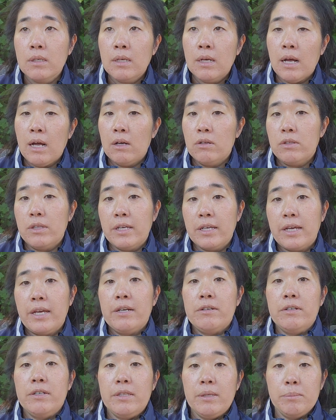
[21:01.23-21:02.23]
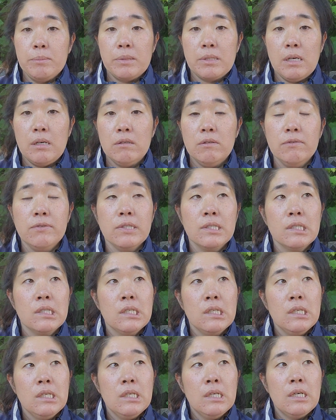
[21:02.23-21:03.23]
how they carry themselves.
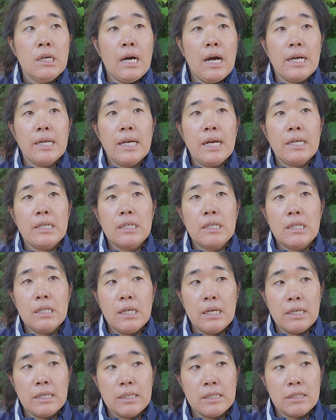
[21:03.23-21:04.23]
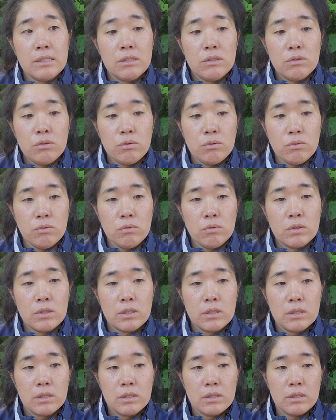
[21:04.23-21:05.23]
I had a client who
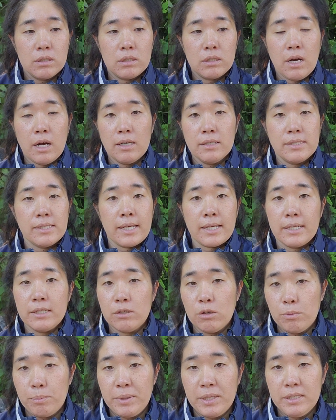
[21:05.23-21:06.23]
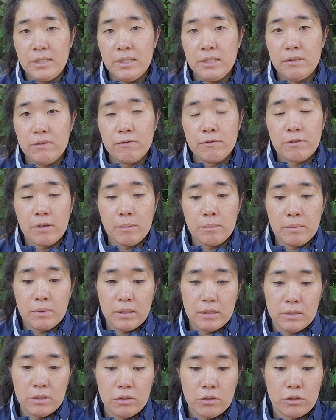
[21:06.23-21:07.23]
got a second opinion from
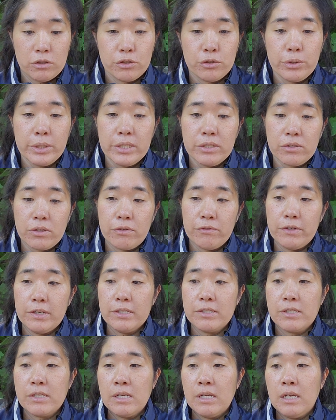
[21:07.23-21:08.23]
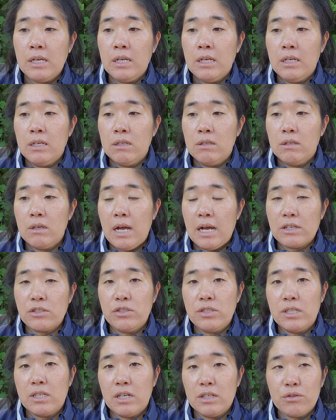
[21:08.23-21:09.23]
another tree service.
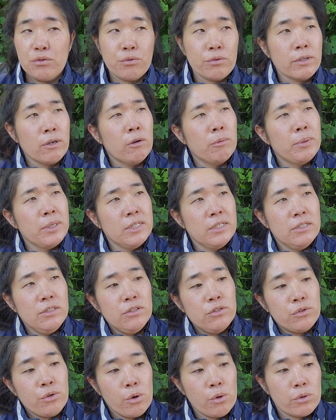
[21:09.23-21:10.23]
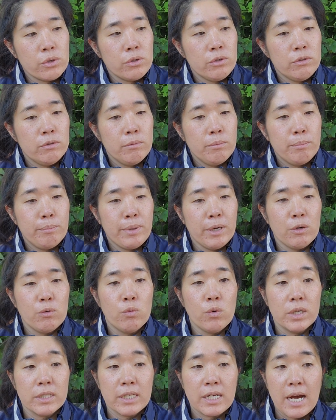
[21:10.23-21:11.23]
Actually, you got 3 opinions total, but
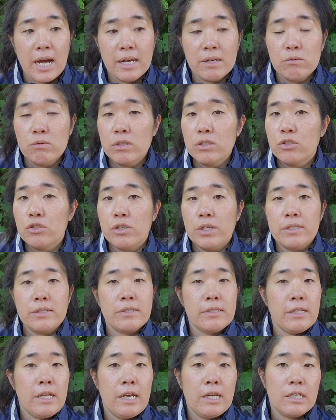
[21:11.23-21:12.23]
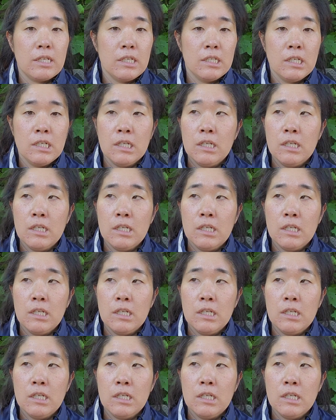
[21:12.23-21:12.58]
one guy was just like